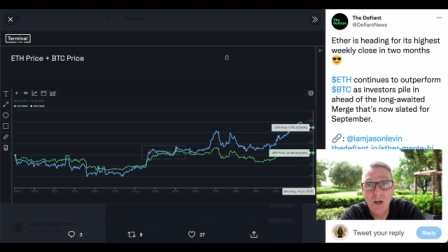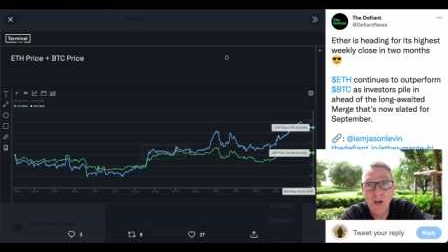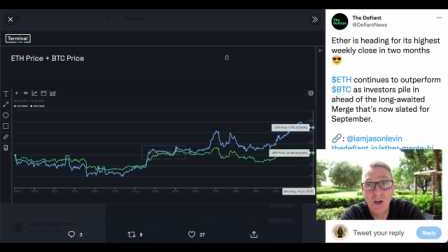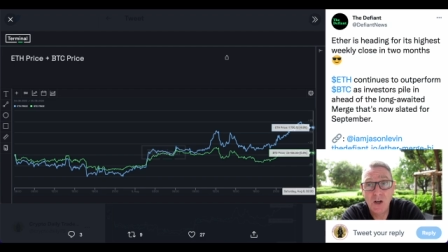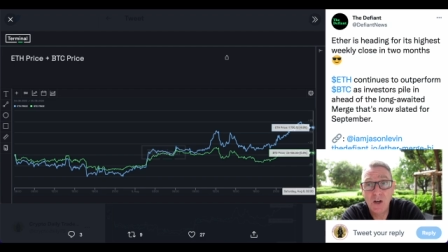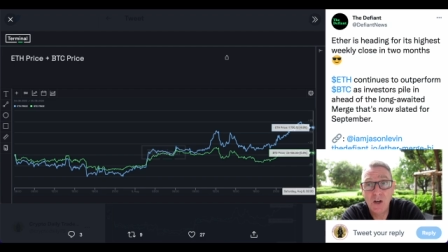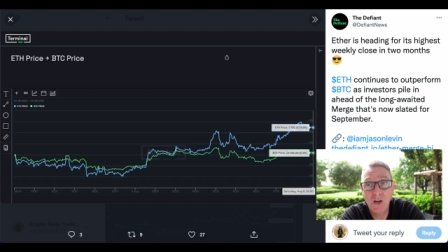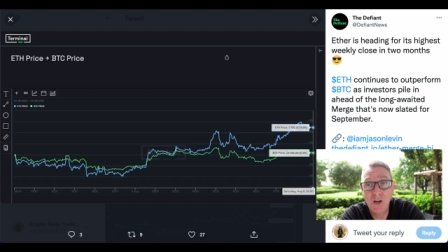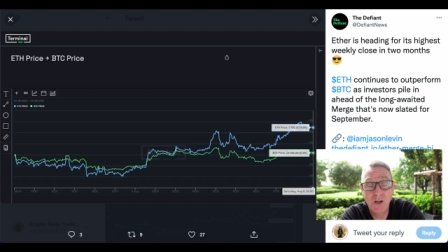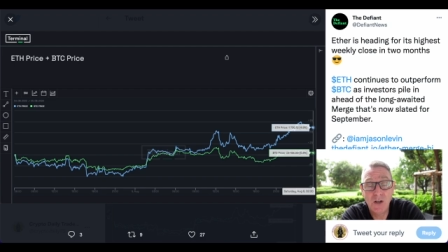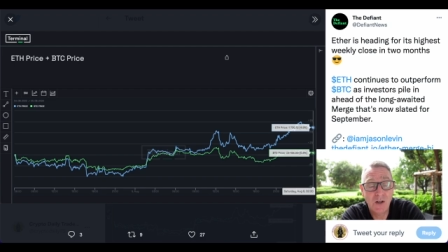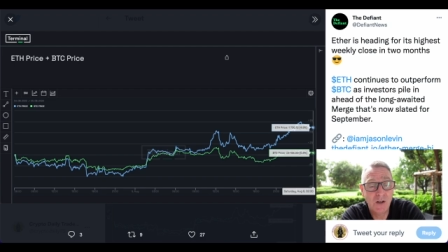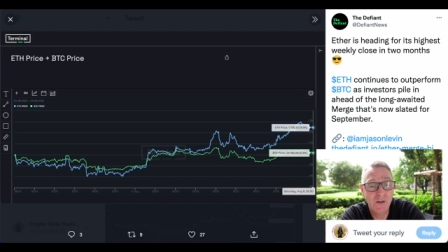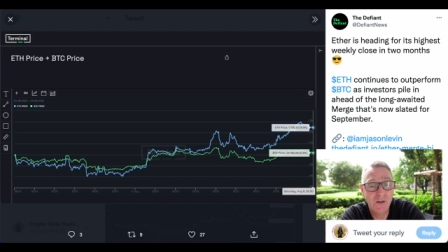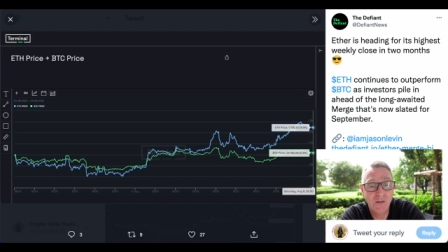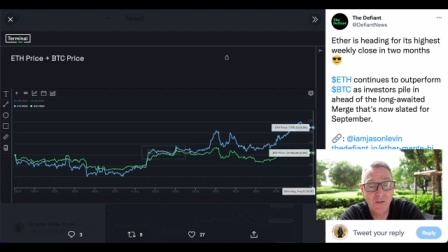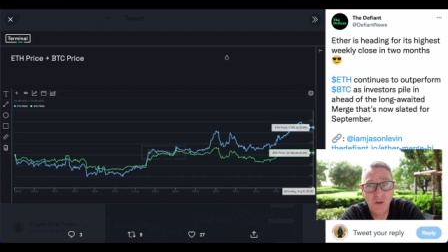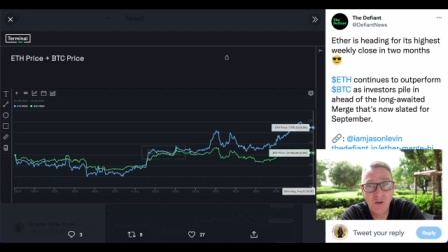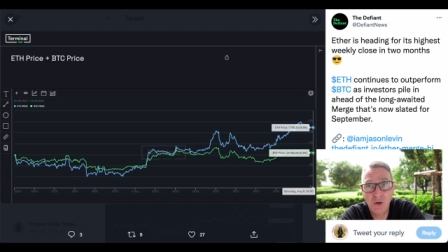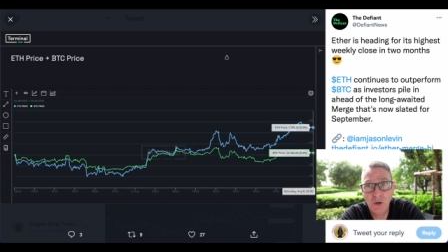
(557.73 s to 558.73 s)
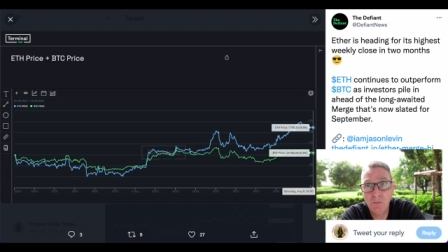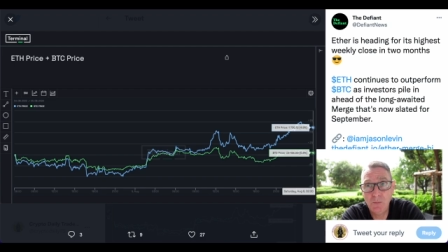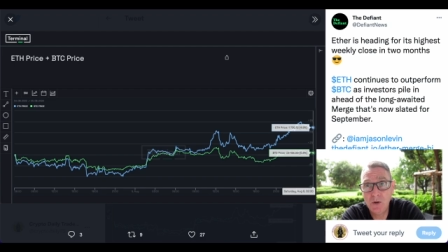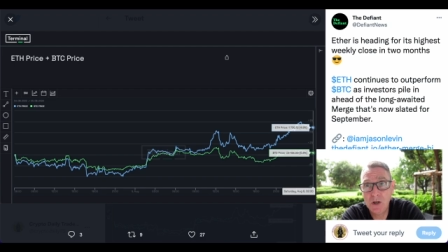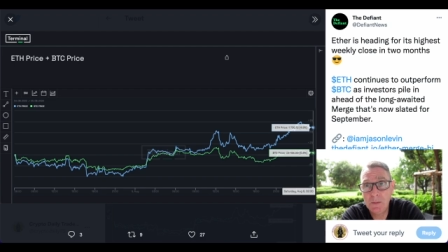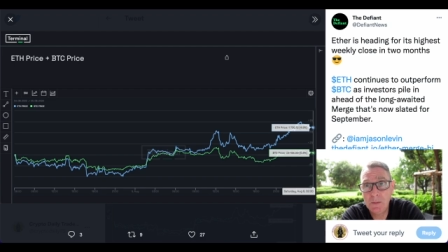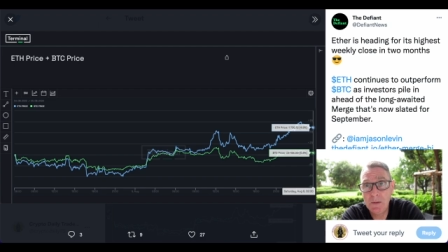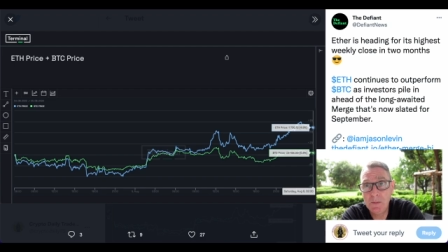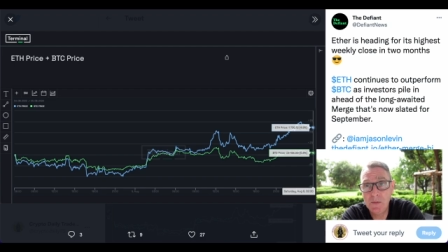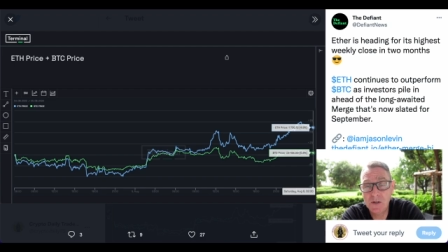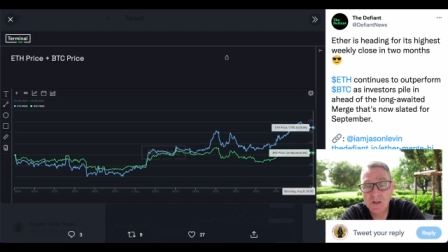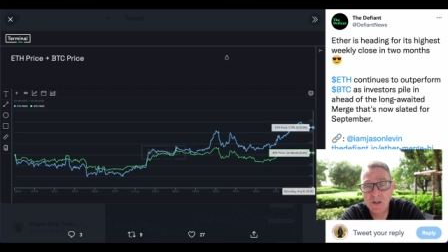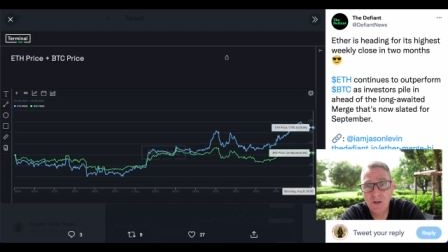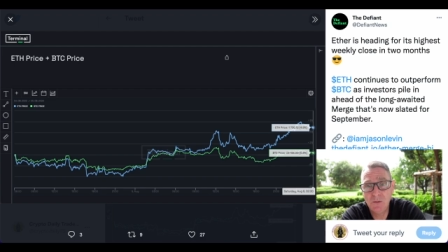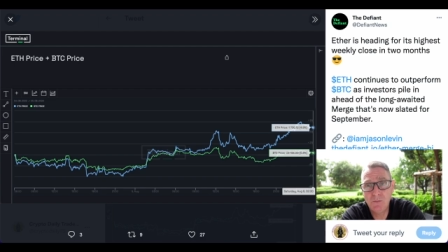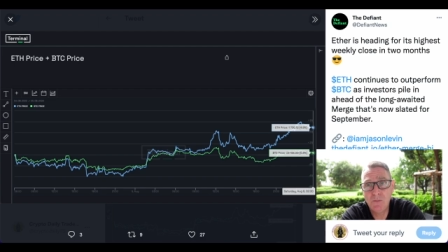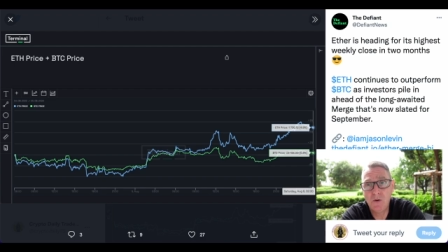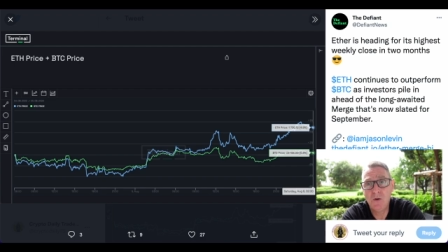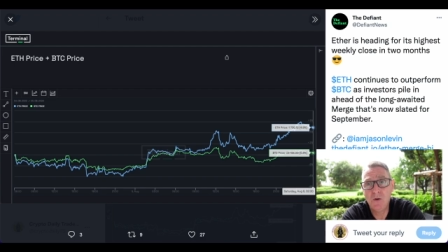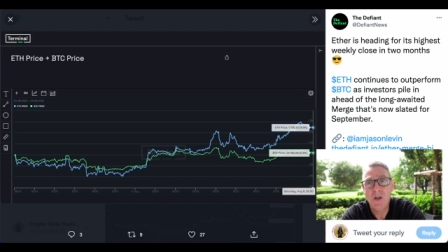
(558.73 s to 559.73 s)
on Ethereum, you're going to be missing
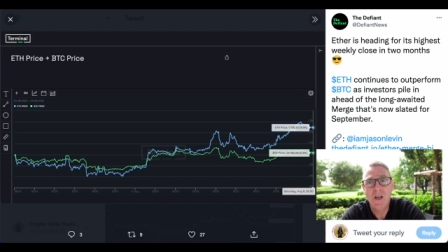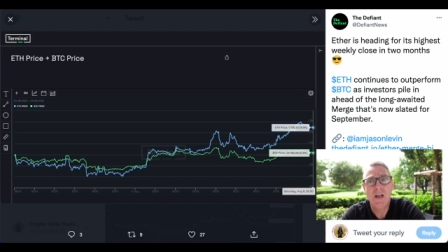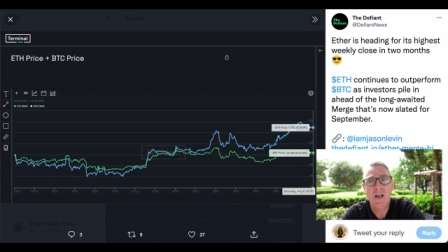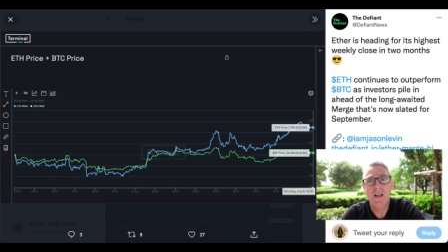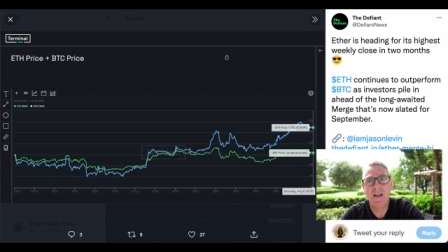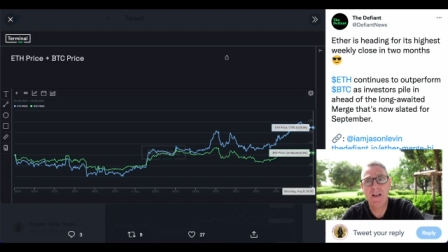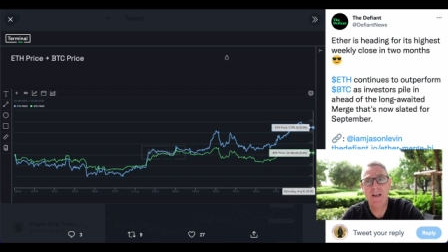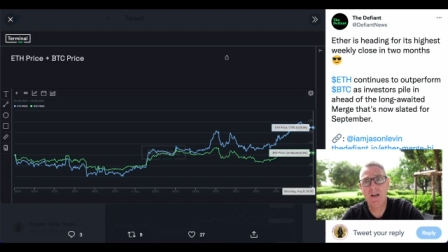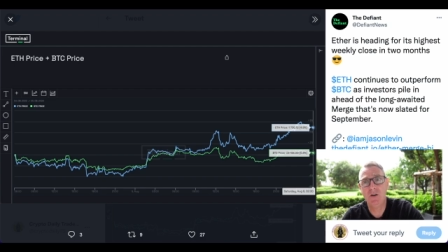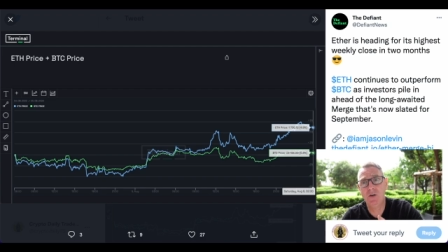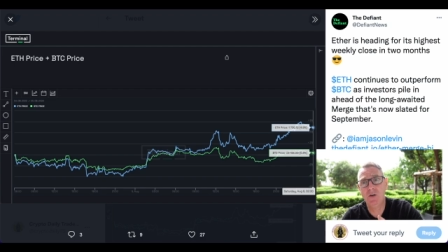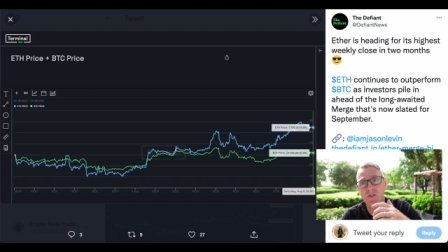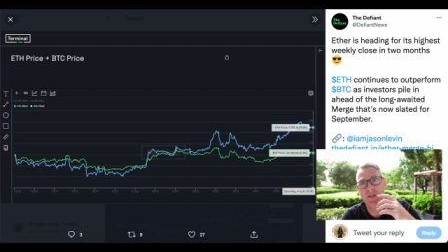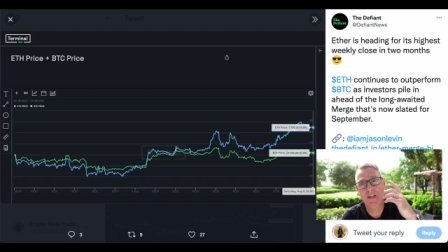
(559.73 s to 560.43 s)
the boat. Like I always